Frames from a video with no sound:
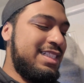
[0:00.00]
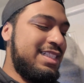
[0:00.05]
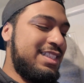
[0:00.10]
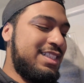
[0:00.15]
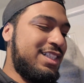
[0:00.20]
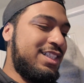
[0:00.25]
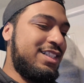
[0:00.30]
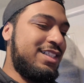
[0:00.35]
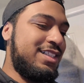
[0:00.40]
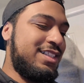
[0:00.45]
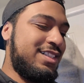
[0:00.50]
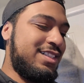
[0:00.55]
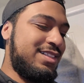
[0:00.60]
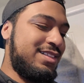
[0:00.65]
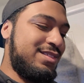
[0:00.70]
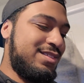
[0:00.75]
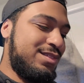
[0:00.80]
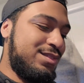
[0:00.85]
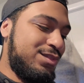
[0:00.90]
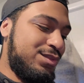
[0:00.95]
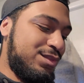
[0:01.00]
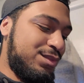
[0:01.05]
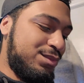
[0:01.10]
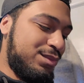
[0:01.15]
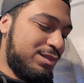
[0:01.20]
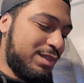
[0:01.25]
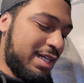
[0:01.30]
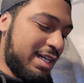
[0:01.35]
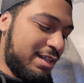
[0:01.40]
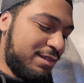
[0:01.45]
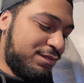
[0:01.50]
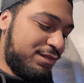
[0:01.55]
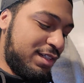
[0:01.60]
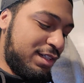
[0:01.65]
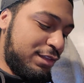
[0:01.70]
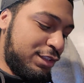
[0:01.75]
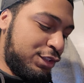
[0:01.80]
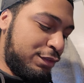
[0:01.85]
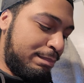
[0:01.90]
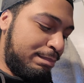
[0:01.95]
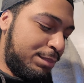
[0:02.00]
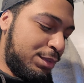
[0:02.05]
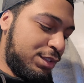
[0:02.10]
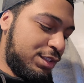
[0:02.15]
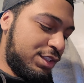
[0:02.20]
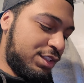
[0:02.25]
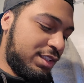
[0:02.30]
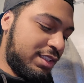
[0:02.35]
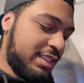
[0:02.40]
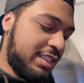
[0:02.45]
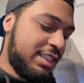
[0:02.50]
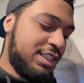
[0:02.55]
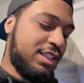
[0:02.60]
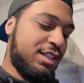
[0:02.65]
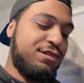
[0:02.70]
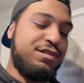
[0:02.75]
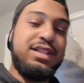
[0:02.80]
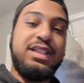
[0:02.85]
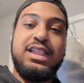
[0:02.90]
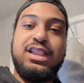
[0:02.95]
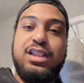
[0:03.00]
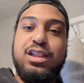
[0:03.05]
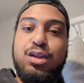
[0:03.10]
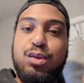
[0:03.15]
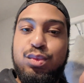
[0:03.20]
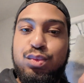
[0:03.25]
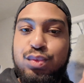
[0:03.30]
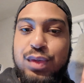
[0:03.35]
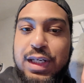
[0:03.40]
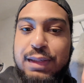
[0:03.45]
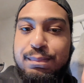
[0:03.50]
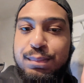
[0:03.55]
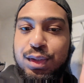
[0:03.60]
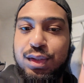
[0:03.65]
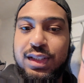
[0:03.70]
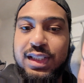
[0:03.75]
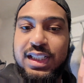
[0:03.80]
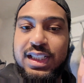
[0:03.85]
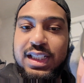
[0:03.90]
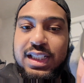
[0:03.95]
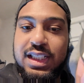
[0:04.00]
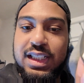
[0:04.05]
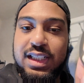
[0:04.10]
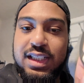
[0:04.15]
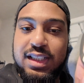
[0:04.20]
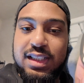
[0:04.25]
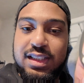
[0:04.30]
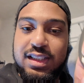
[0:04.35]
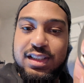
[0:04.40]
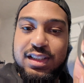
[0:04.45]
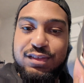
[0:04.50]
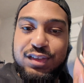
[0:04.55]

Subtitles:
So I felt some buttons on there, so I think this little red button here,